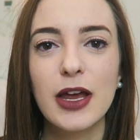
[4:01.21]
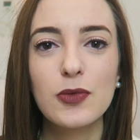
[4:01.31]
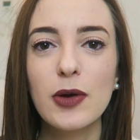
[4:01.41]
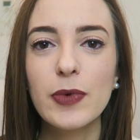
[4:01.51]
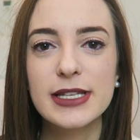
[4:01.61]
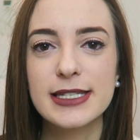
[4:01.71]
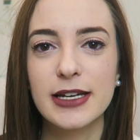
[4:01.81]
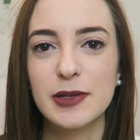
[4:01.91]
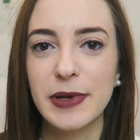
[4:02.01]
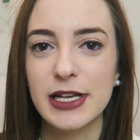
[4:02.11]
In one way it's
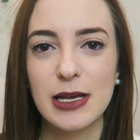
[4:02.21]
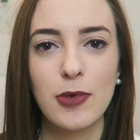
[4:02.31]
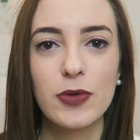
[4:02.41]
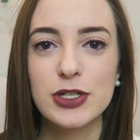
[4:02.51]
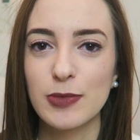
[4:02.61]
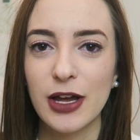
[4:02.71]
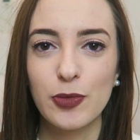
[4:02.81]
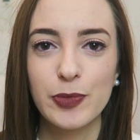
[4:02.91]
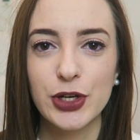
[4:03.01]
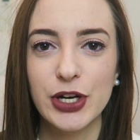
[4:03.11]
good because I'm always on my
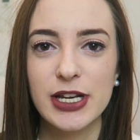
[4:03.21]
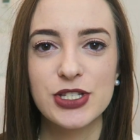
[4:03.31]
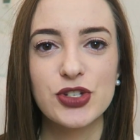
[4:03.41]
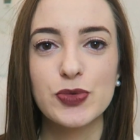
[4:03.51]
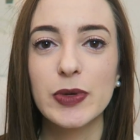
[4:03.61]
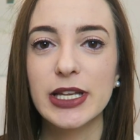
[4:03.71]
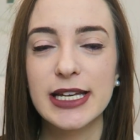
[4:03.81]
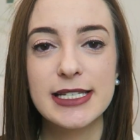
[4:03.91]
computer and it's just really